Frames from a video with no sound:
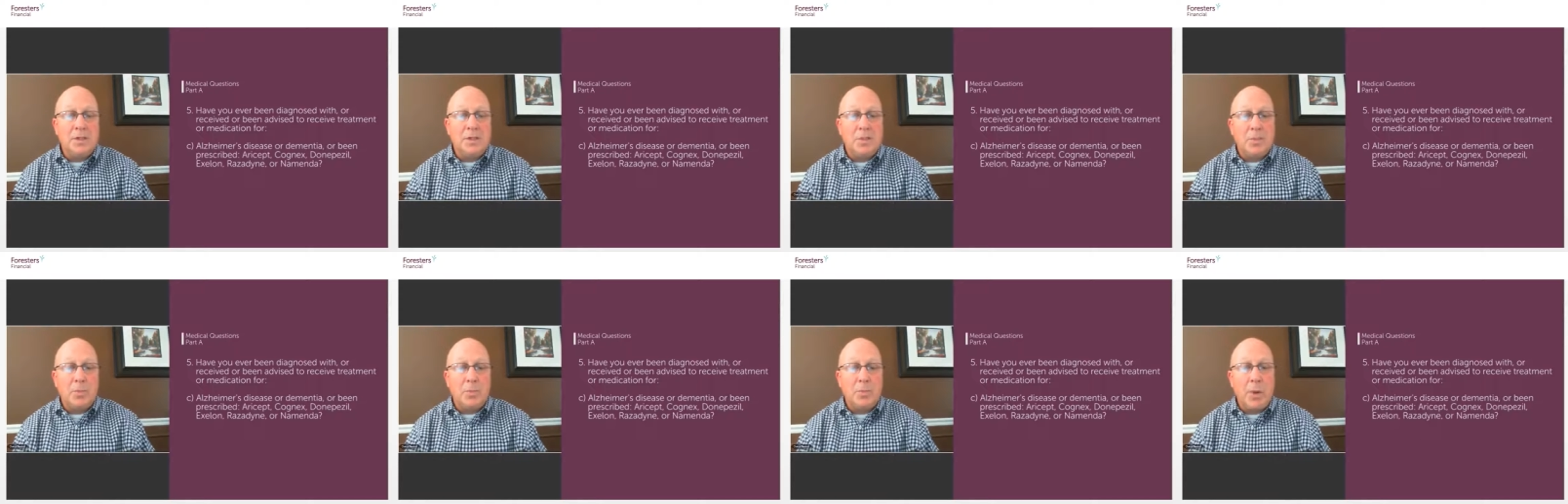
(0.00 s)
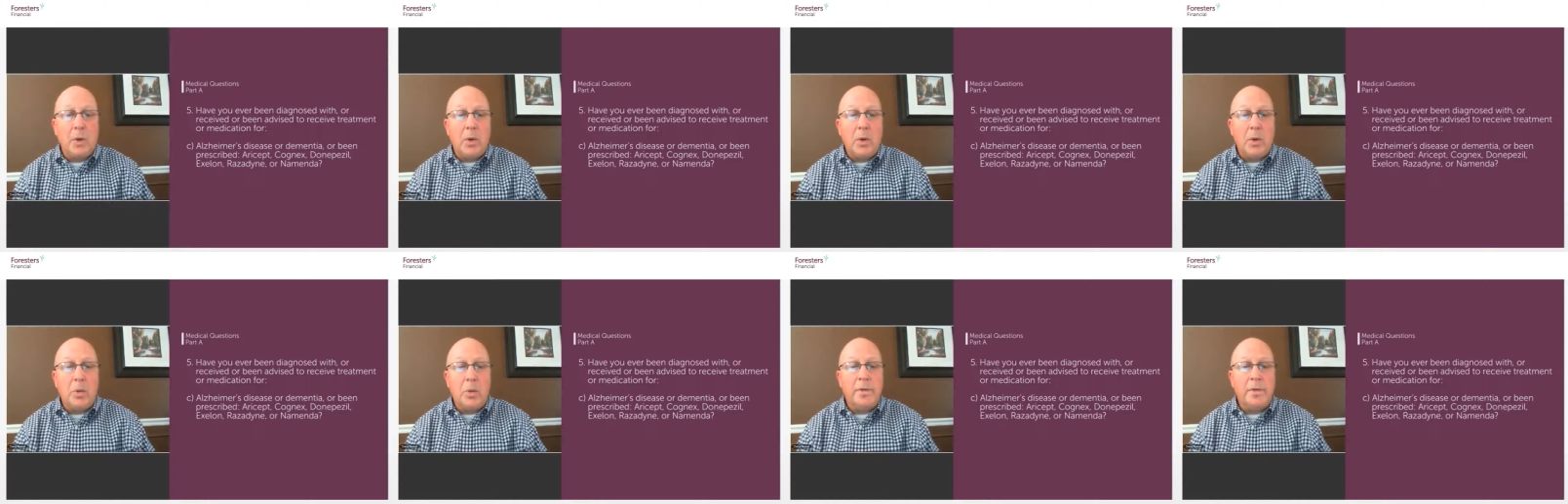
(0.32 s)

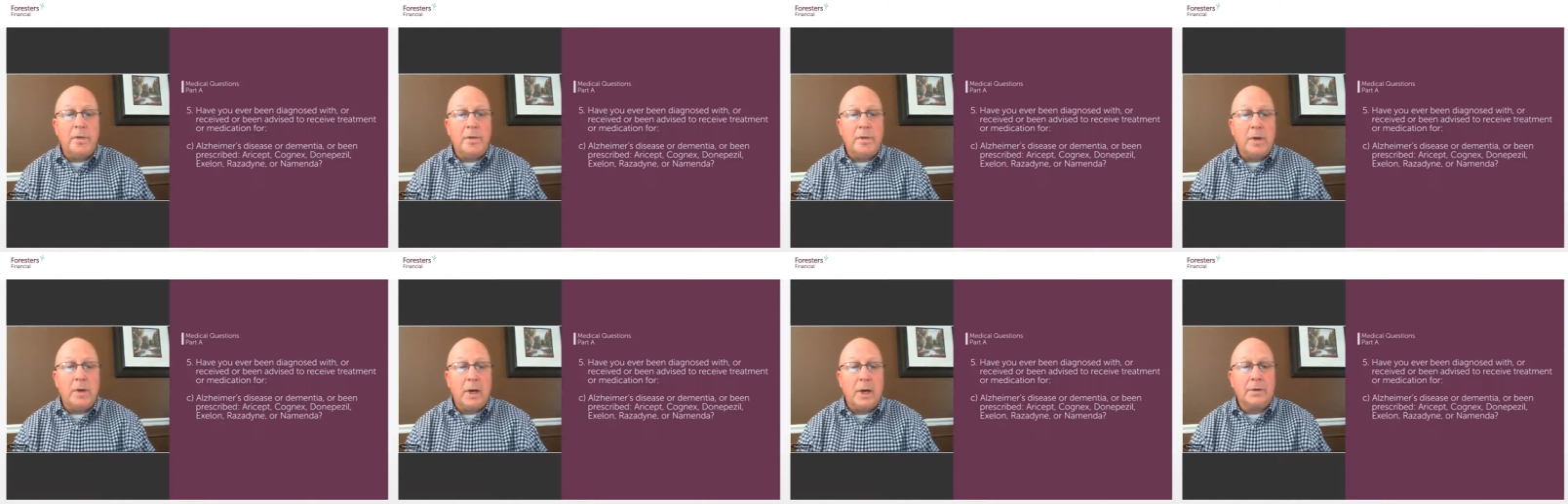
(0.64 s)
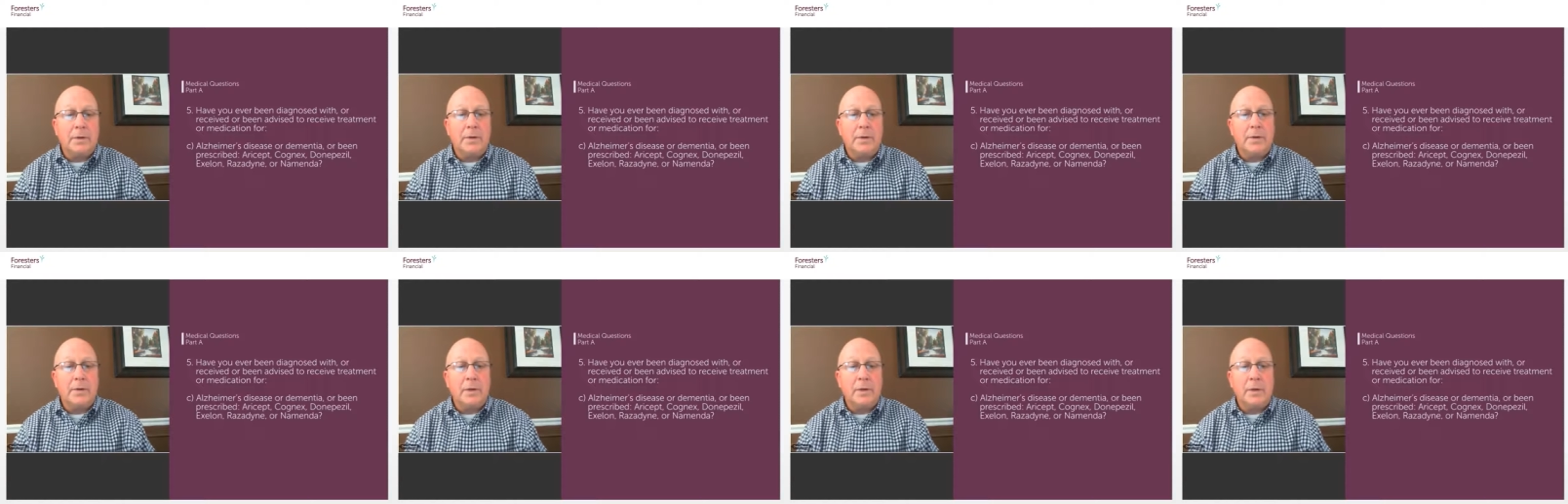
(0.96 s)
despite what the
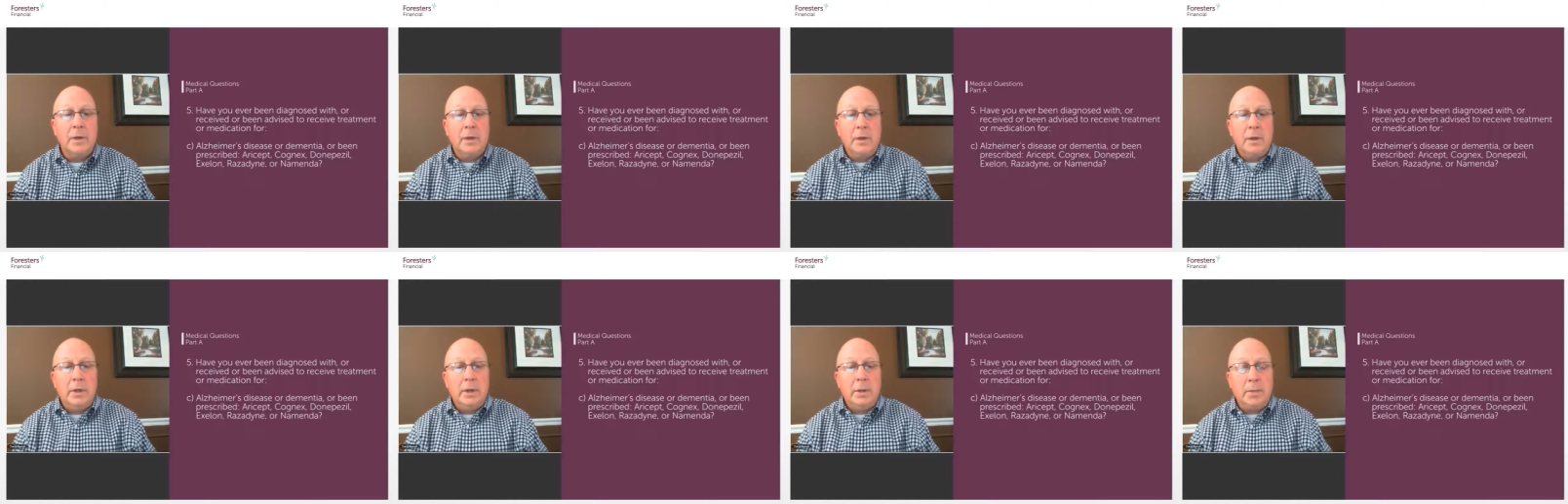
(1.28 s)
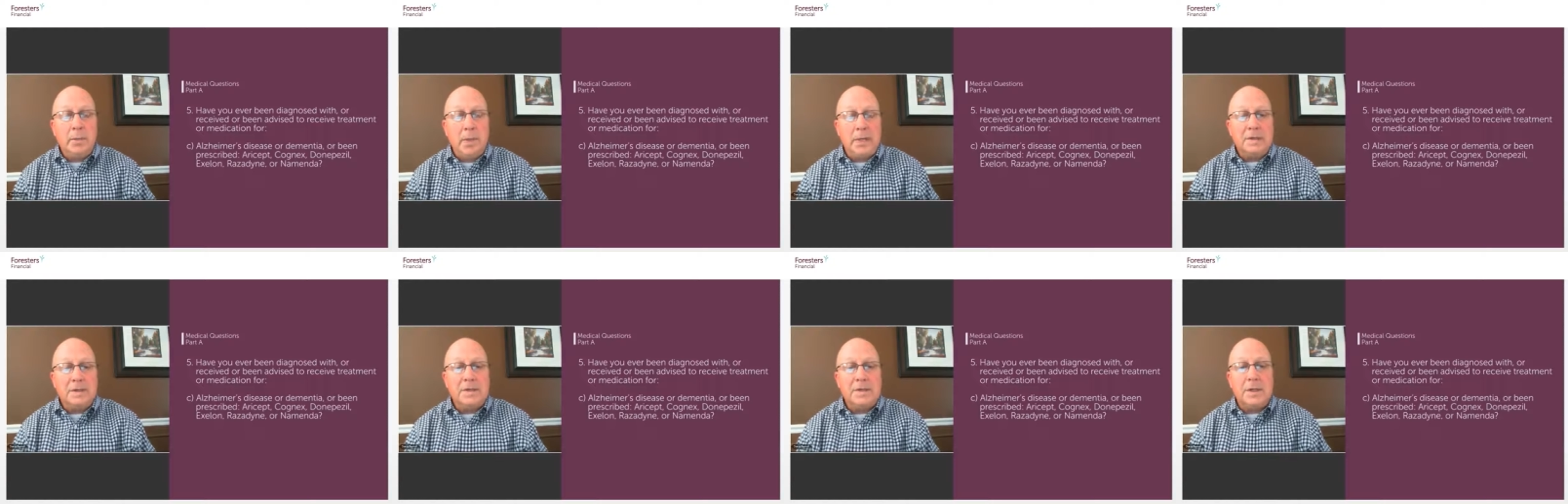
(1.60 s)
doctor
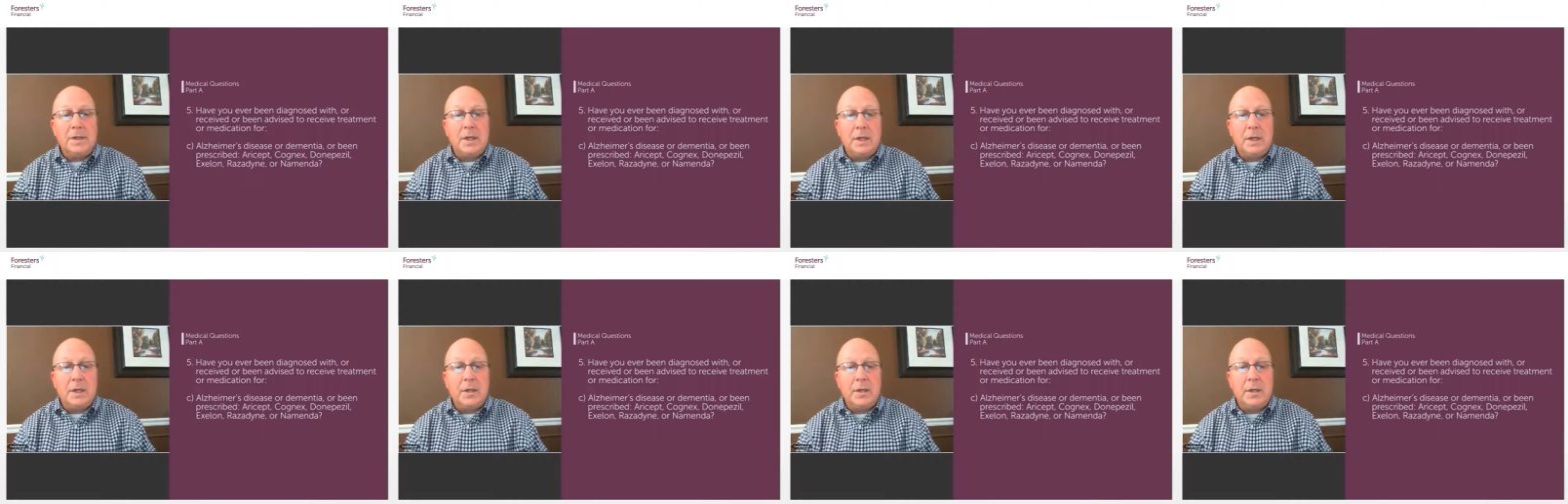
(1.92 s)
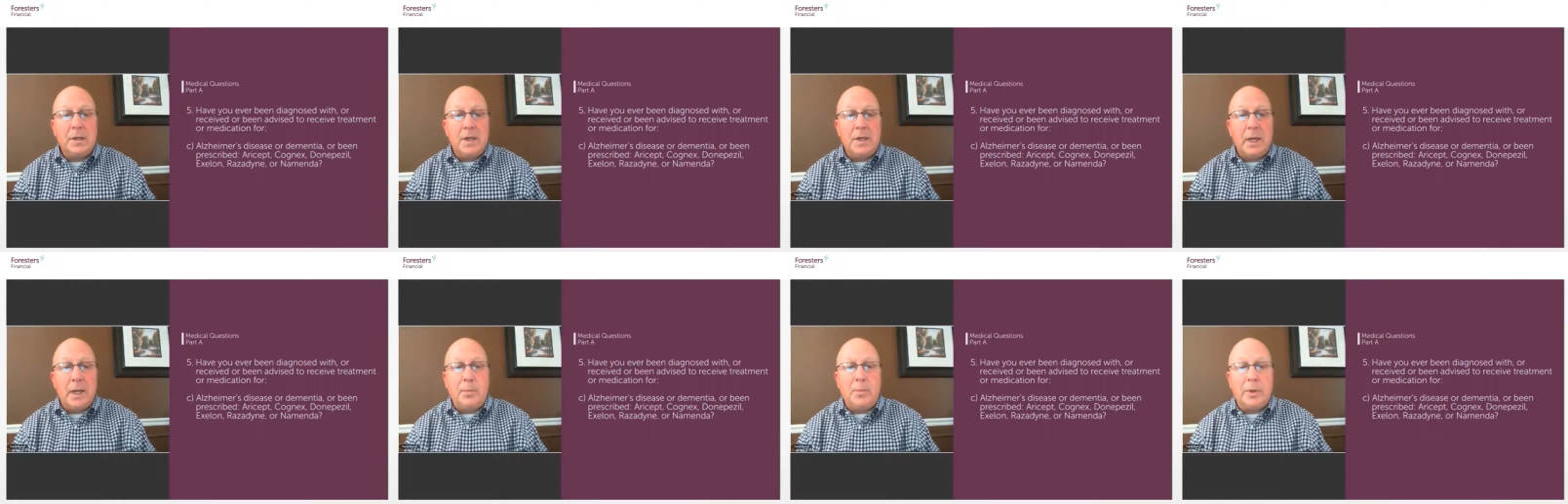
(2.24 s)
might say
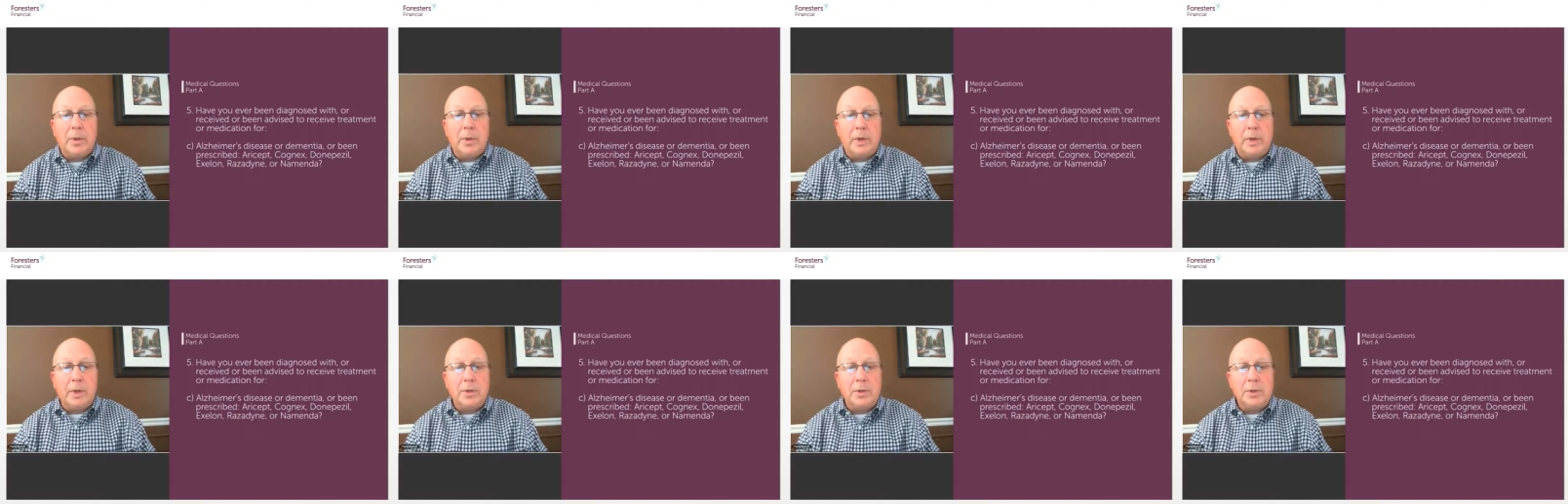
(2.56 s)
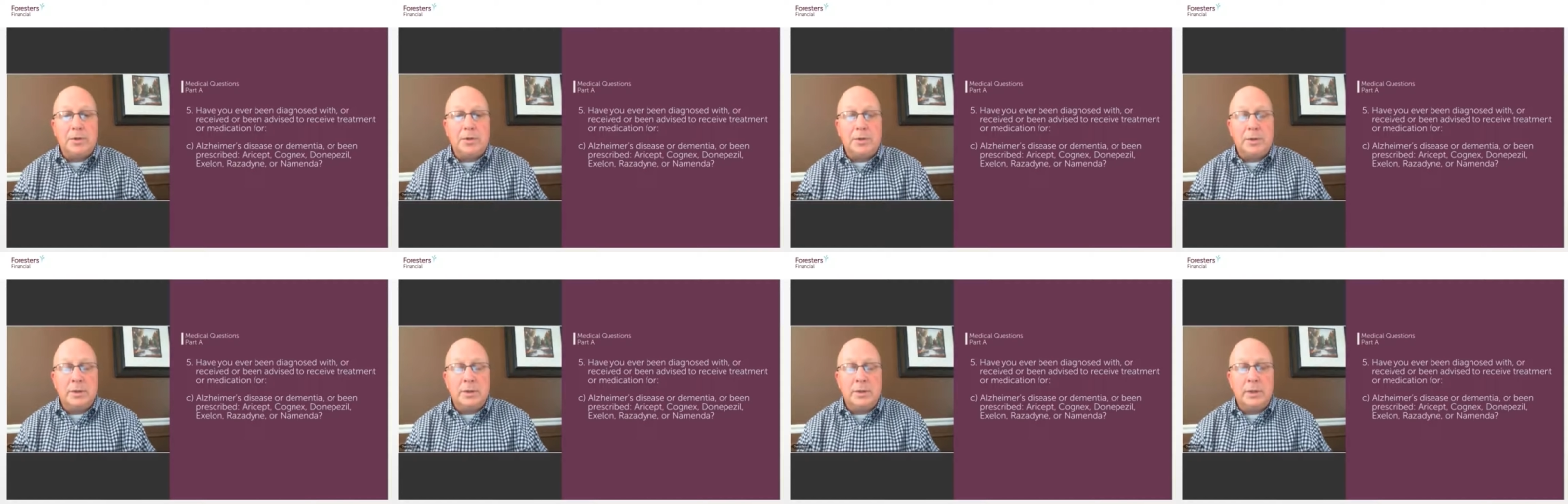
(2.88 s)
in the
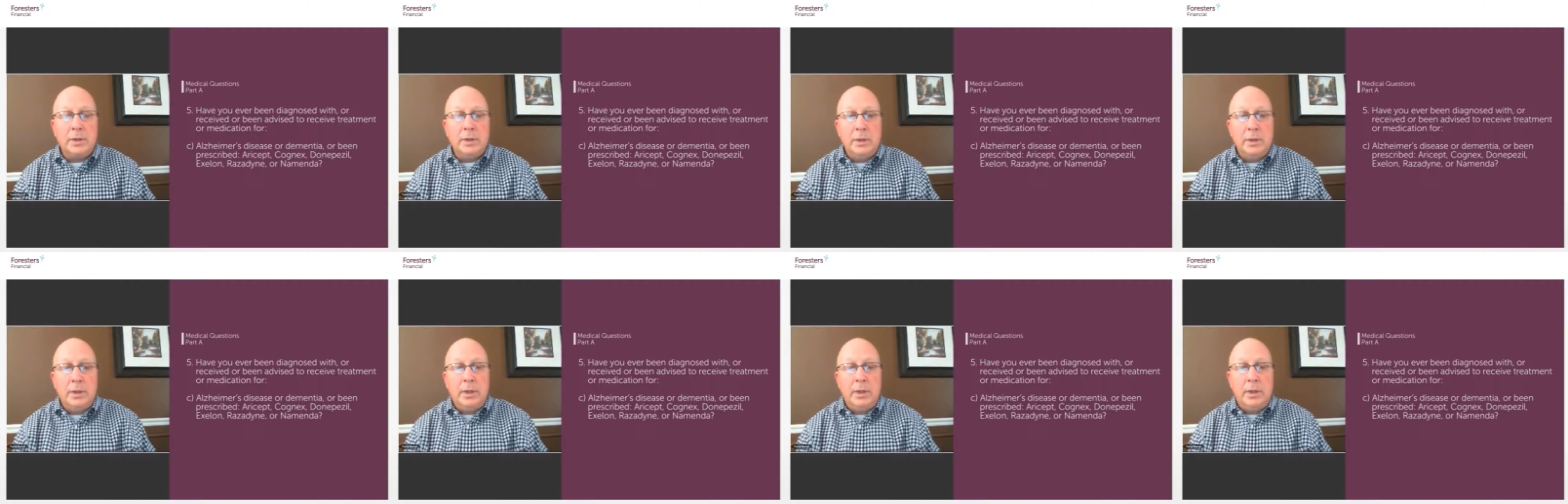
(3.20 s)
application.